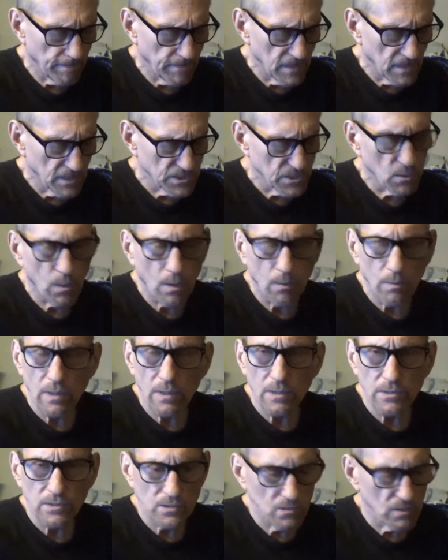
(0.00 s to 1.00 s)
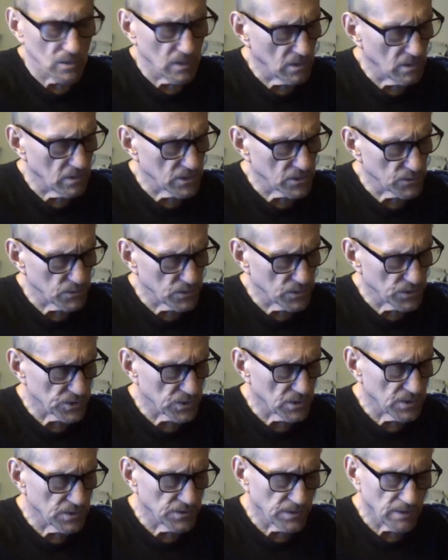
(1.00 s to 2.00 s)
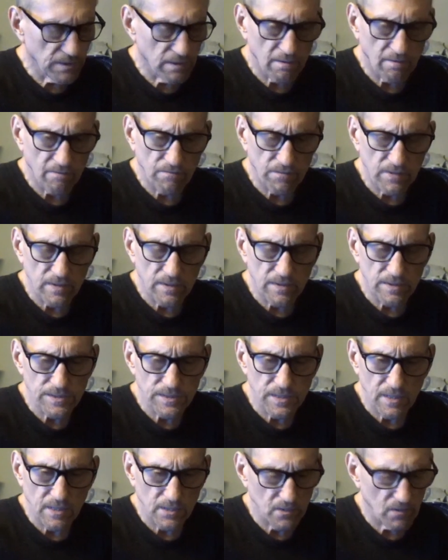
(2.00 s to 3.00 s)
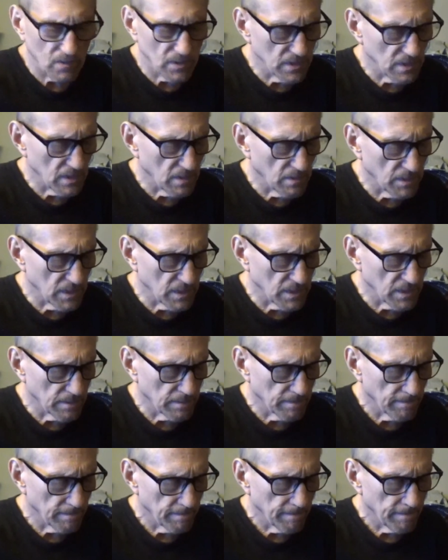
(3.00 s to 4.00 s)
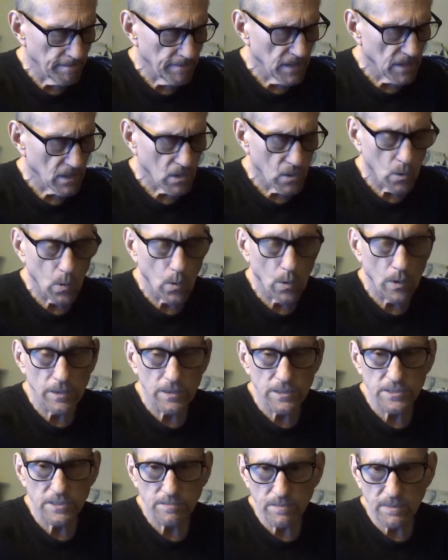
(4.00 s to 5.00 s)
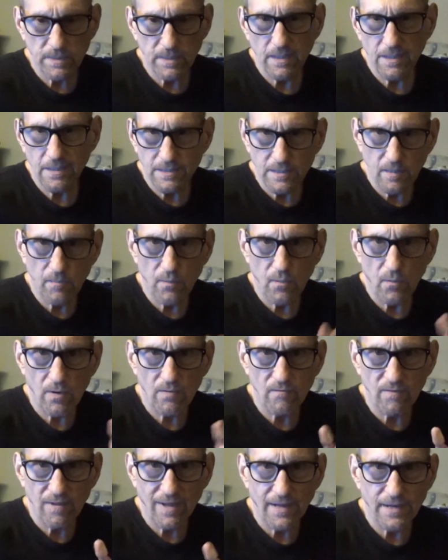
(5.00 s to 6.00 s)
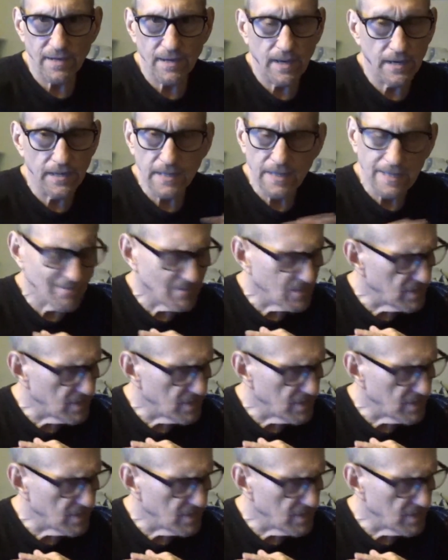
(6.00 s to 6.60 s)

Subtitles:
So what we're going to do here is we're just going to think of the secondary dominant chord as being a temporary flat 9, even